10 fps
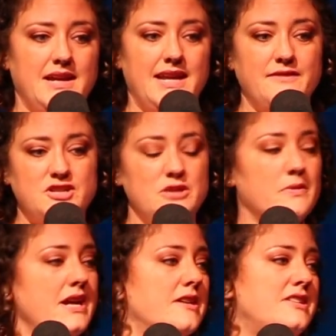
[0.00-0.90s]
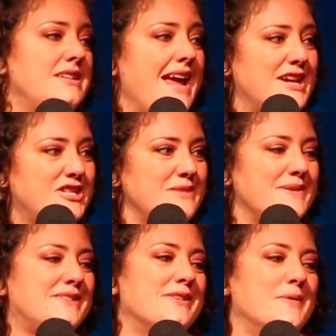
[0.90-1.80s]
And if she were here today, she'd
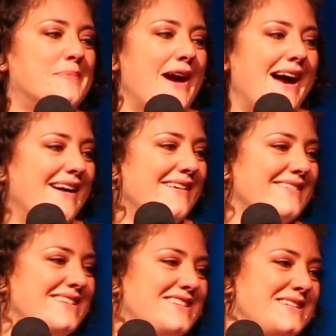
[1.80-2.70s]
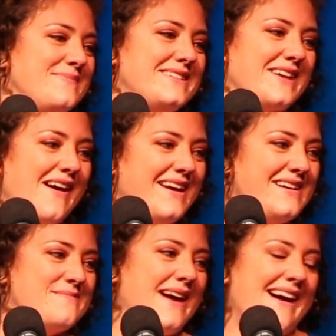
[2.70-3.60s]
be so proud. She'd be
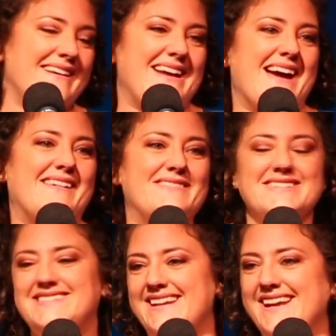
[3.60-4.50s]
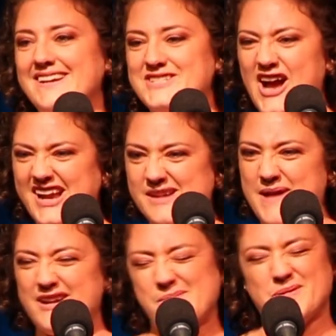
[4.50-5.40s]
talking about how I was sitting here talking
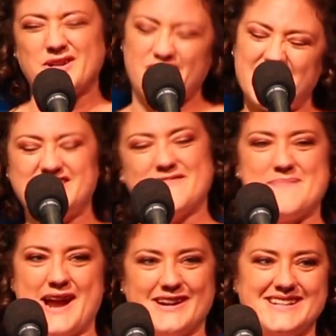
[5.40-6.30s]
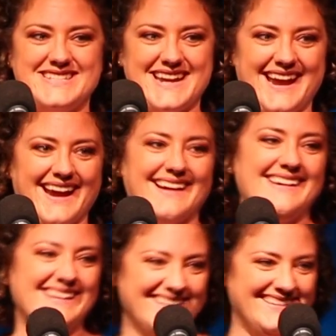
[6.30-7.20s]
about her progressive
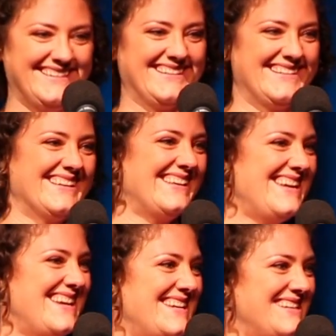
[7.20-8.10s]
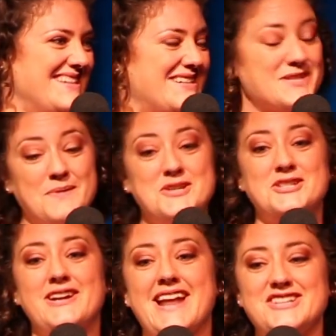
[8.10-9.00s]
parenting. Because
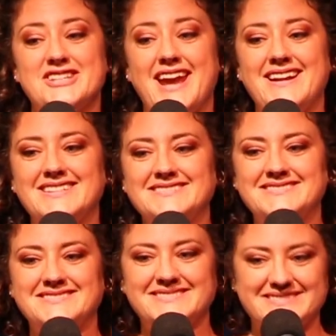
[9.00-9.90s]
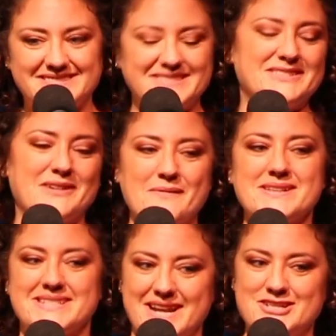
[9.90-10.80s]
once you're an educator, you're
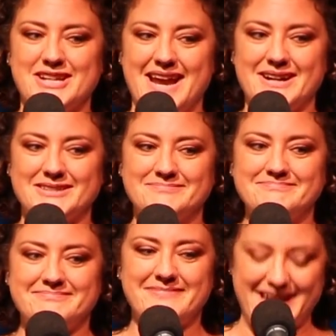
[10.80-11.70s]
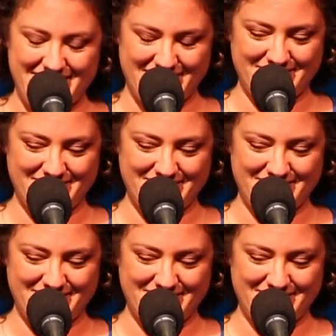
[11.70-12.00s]
always an educator. Thank